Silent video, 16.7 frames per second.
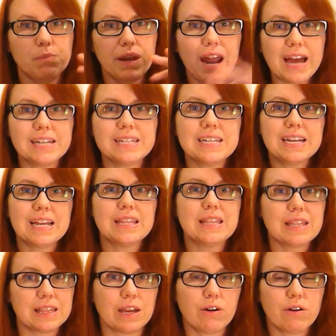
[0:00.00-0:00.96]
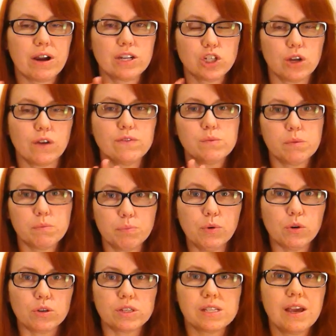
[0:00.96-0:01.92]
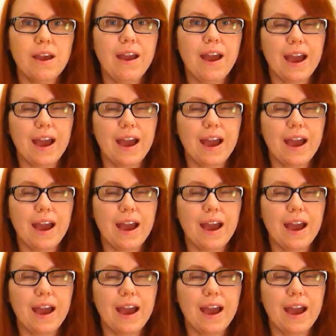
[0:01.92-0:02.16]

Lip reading: But underneath it, there are shelves with books